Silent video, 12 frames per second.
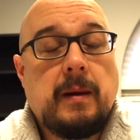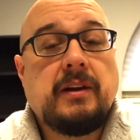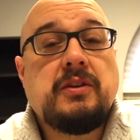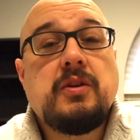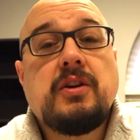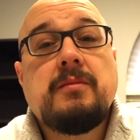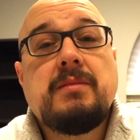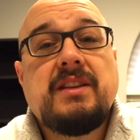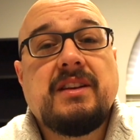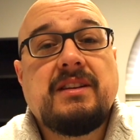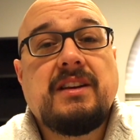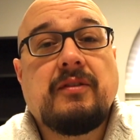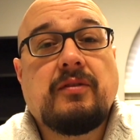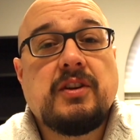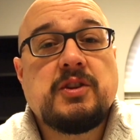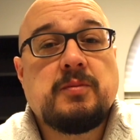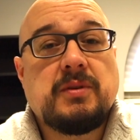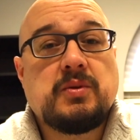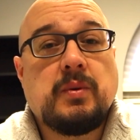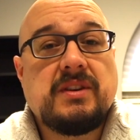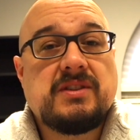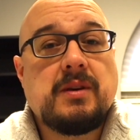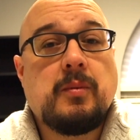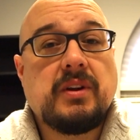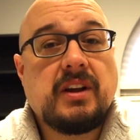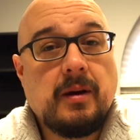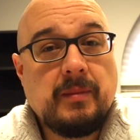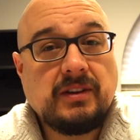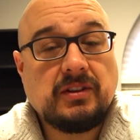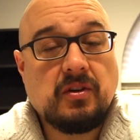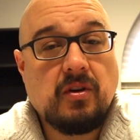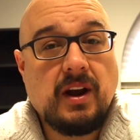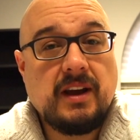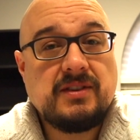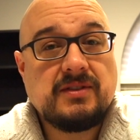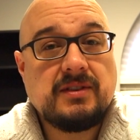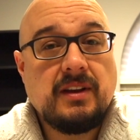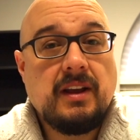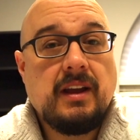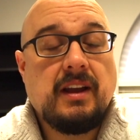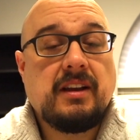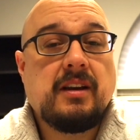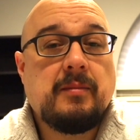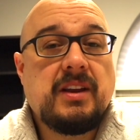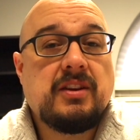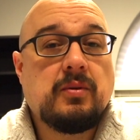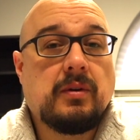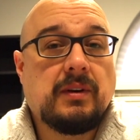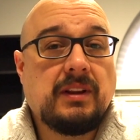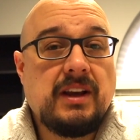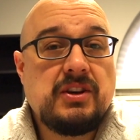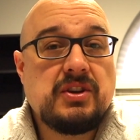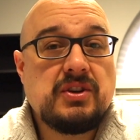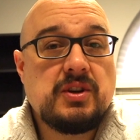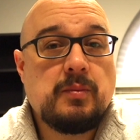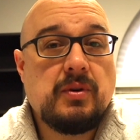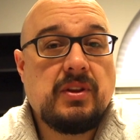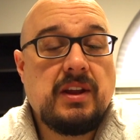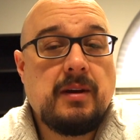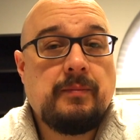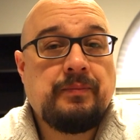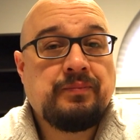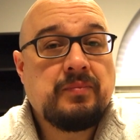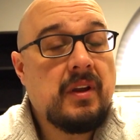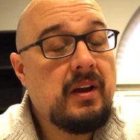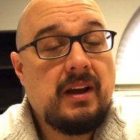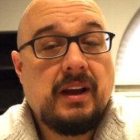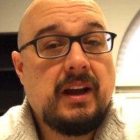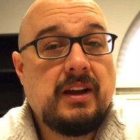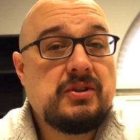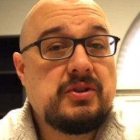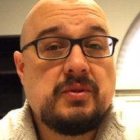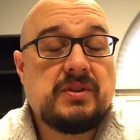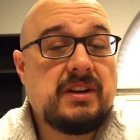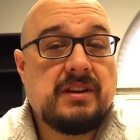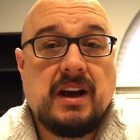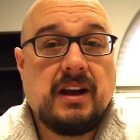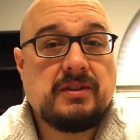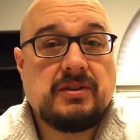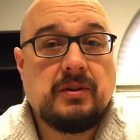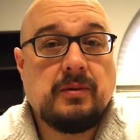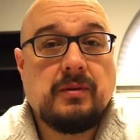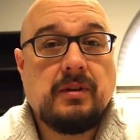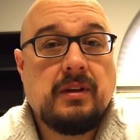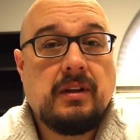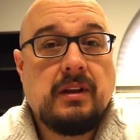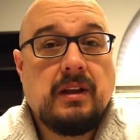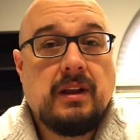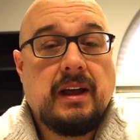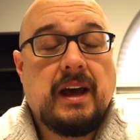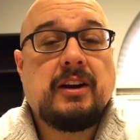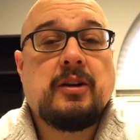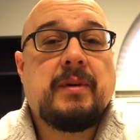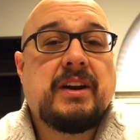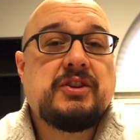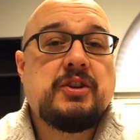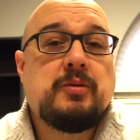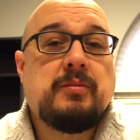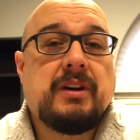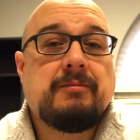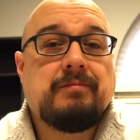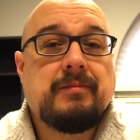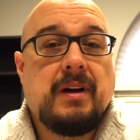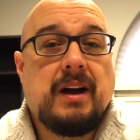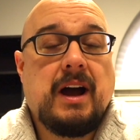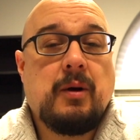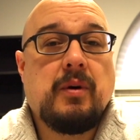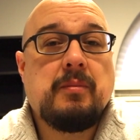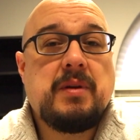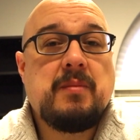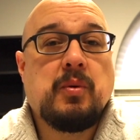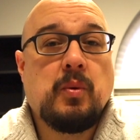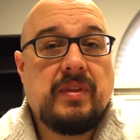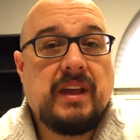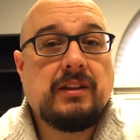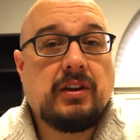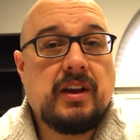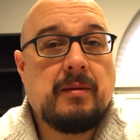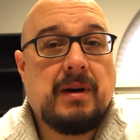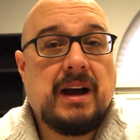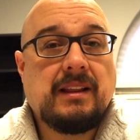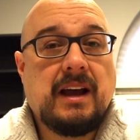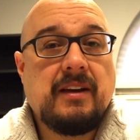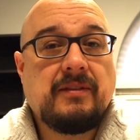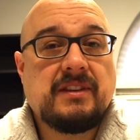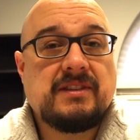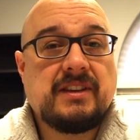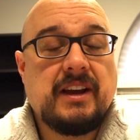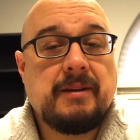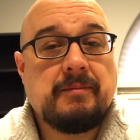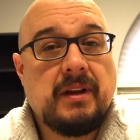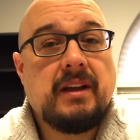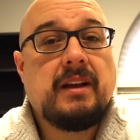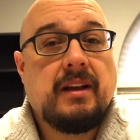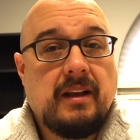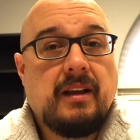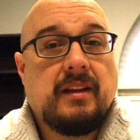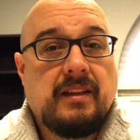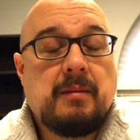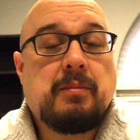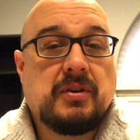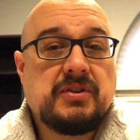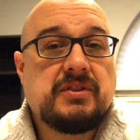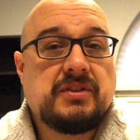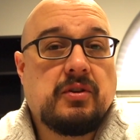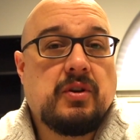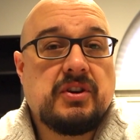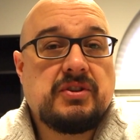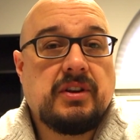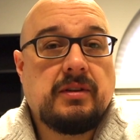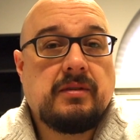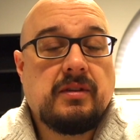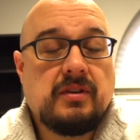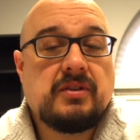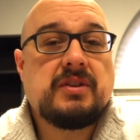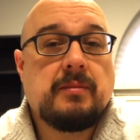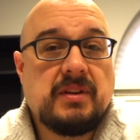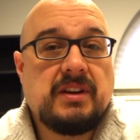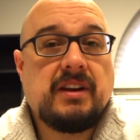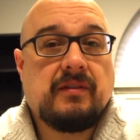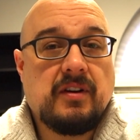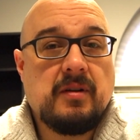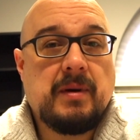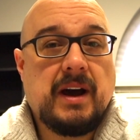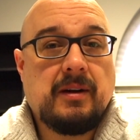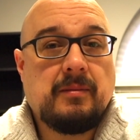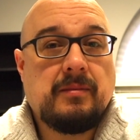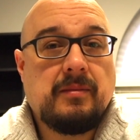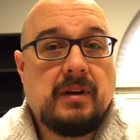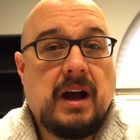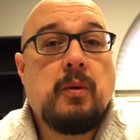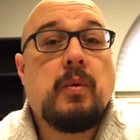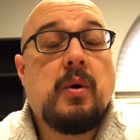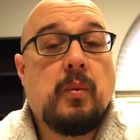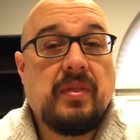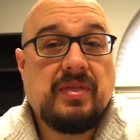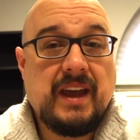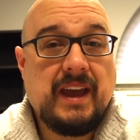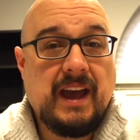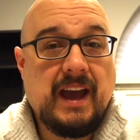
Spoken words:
And you could be the difference between someone coming to Christ and coming into a relationship with Him and choosing not to. I don't know about you, but I want people, when they look at my life, to say, that person's a Christian. There's something different about them. I want what they